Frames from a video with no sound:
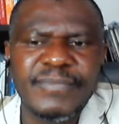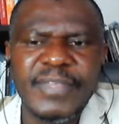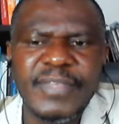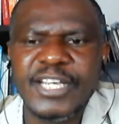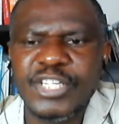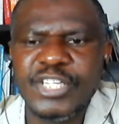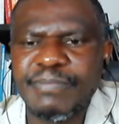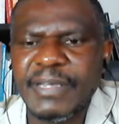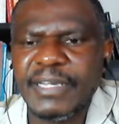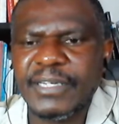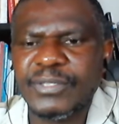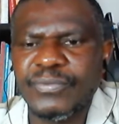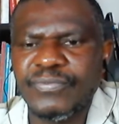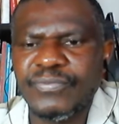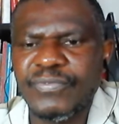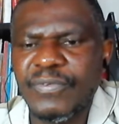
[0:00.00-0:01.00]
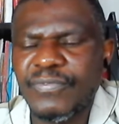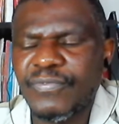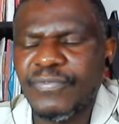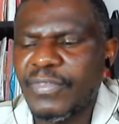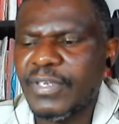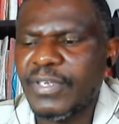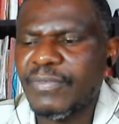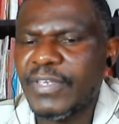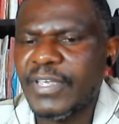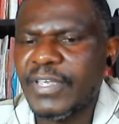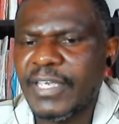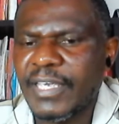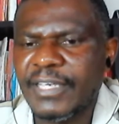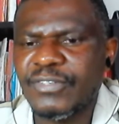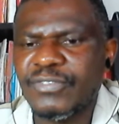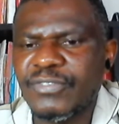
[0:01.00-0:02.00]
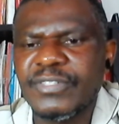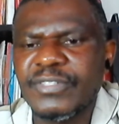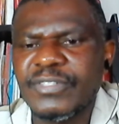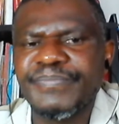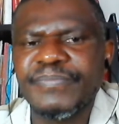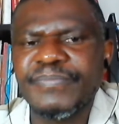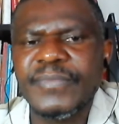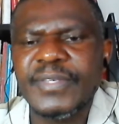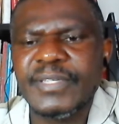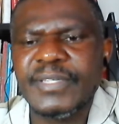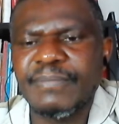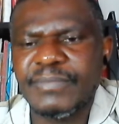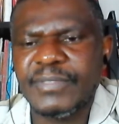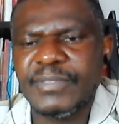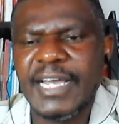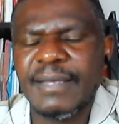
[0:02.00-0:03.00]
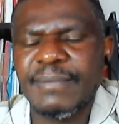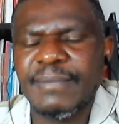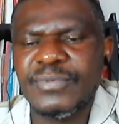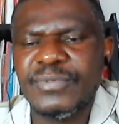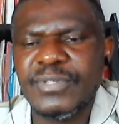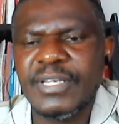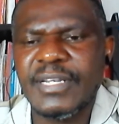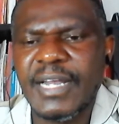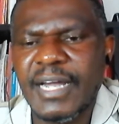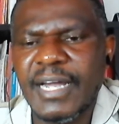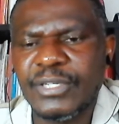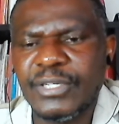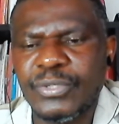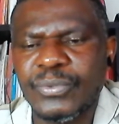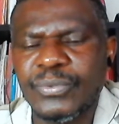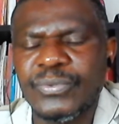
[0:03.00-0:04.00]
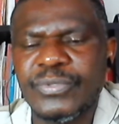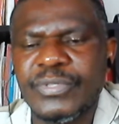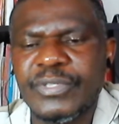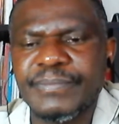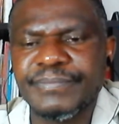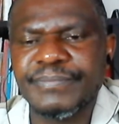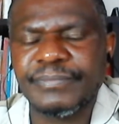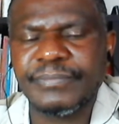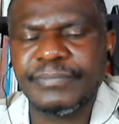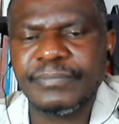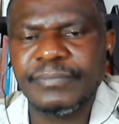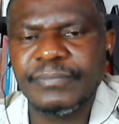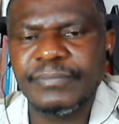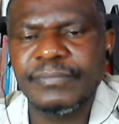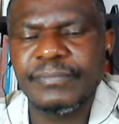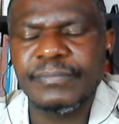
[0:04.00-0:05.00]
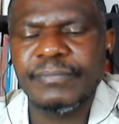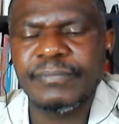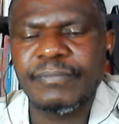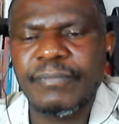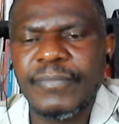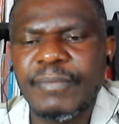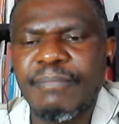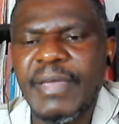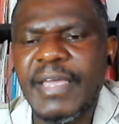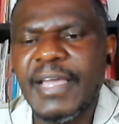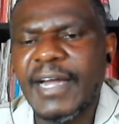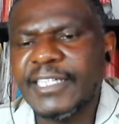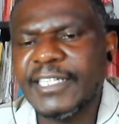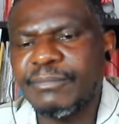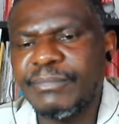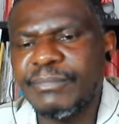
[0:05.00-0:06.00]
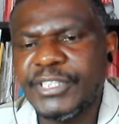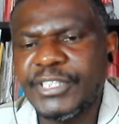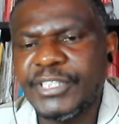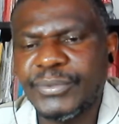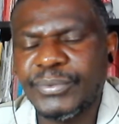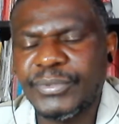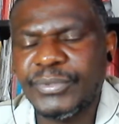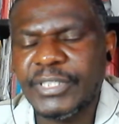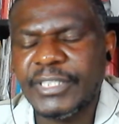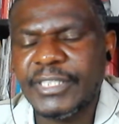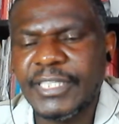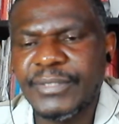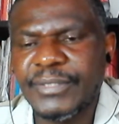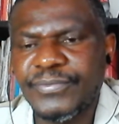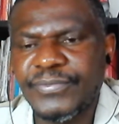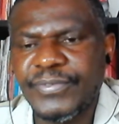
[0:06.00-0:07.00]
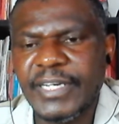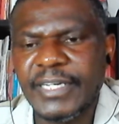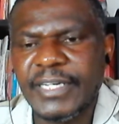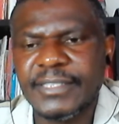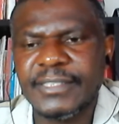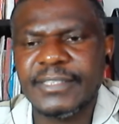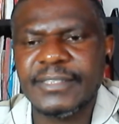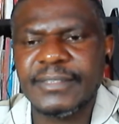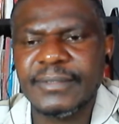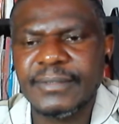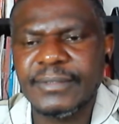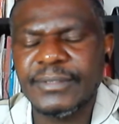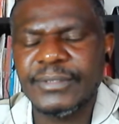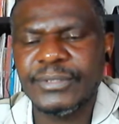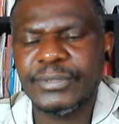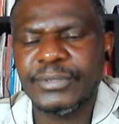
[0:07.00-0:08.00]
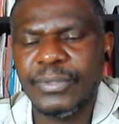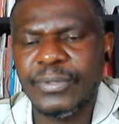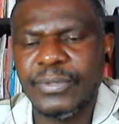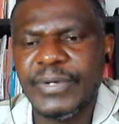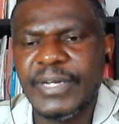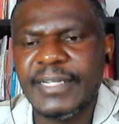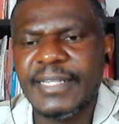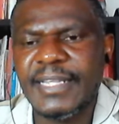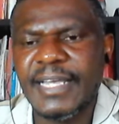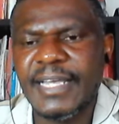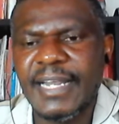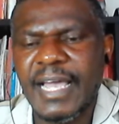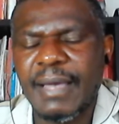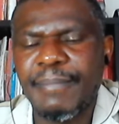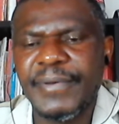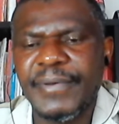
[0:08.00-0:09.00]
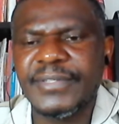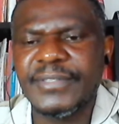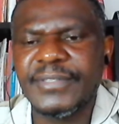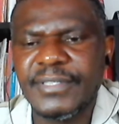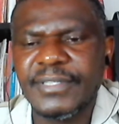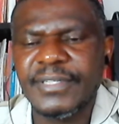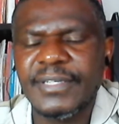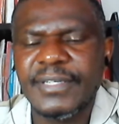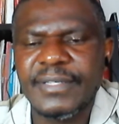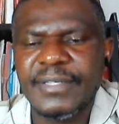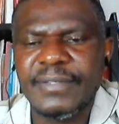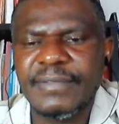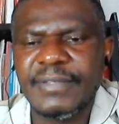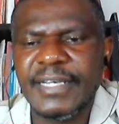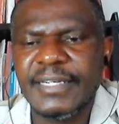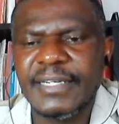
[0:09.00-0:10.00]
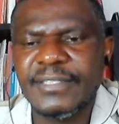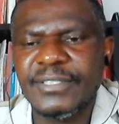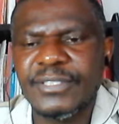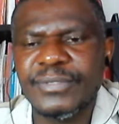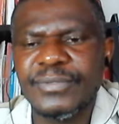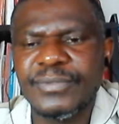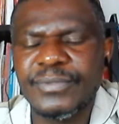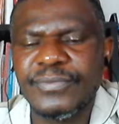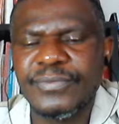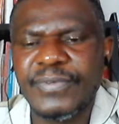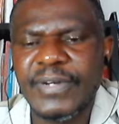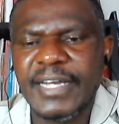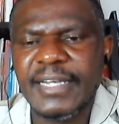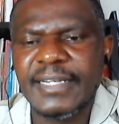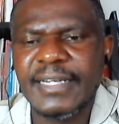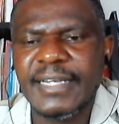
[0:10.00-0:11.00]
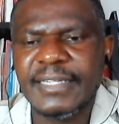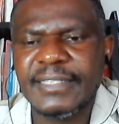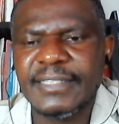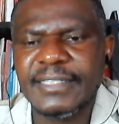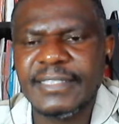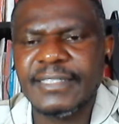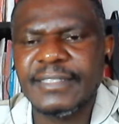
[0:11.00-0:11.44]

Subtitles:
aspect of the case. Sometimes an accused may admit to certain facts. So when that happens, then you find that